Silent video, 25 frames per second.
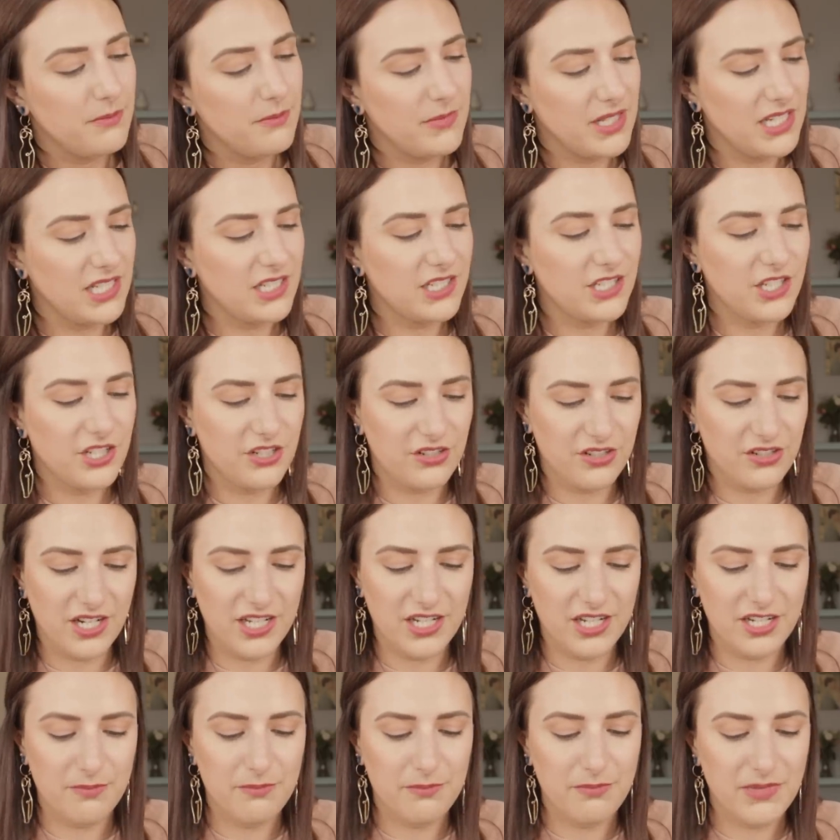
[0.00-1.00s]
Mini
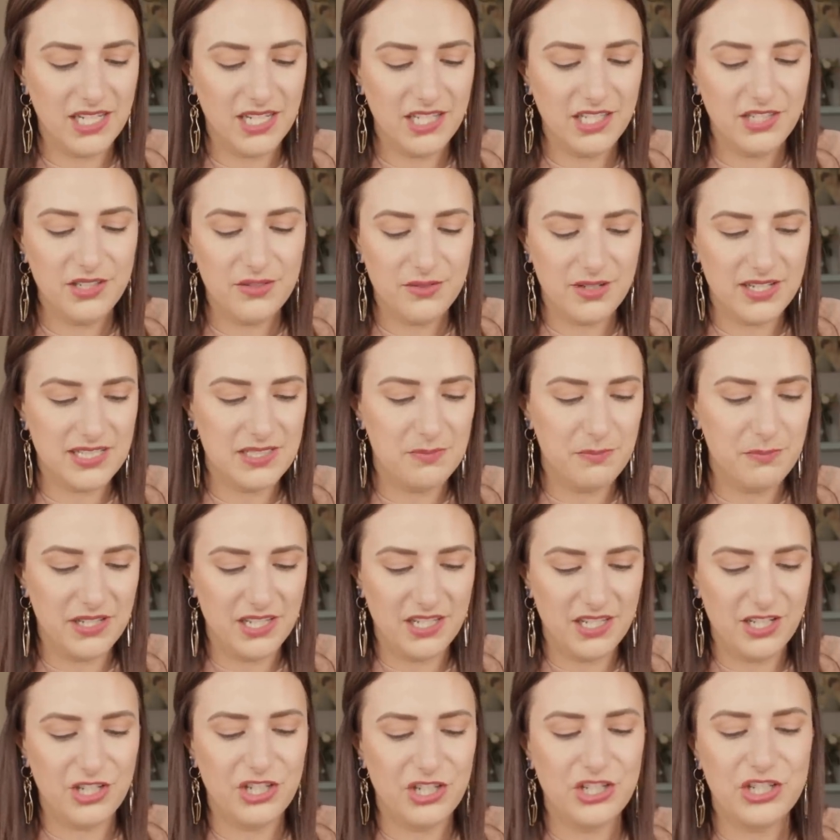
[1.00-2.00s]
Curator Mini
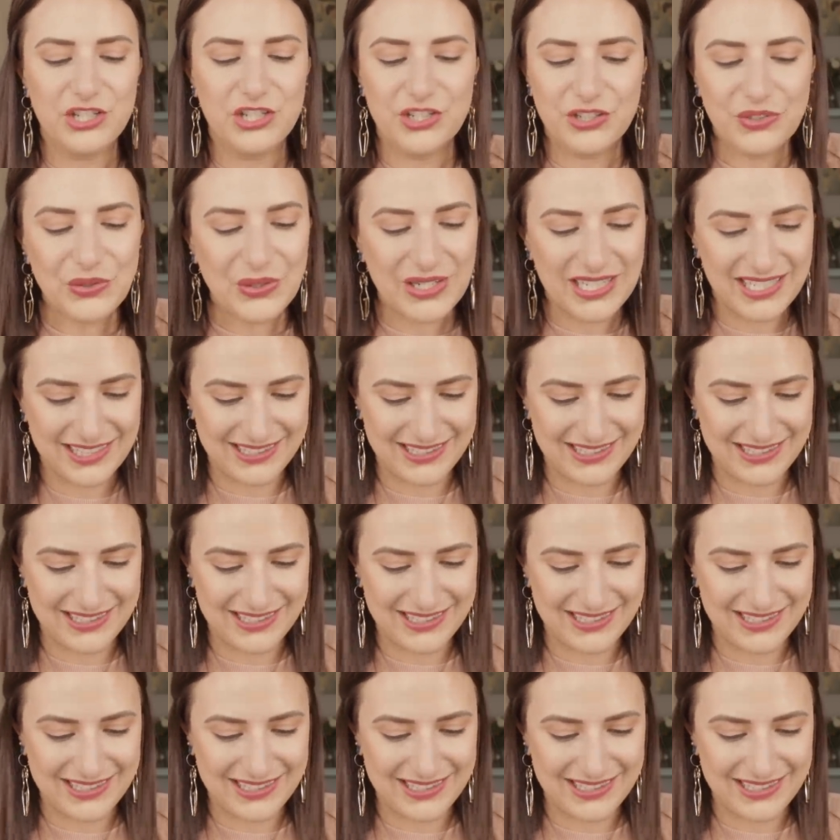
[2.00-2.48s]
USB Curing